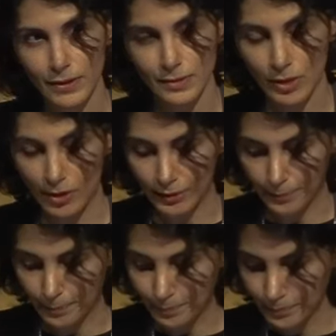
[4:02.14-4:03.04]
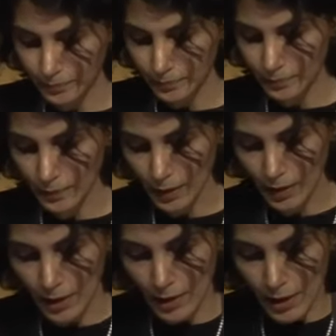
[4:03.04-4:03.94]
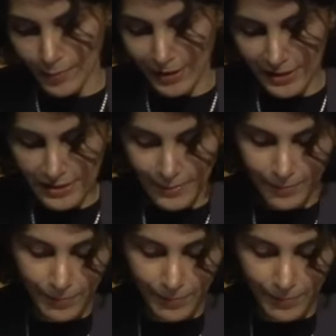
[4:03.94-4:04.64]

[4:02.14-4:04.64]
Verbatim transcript: Scholar. Bill has,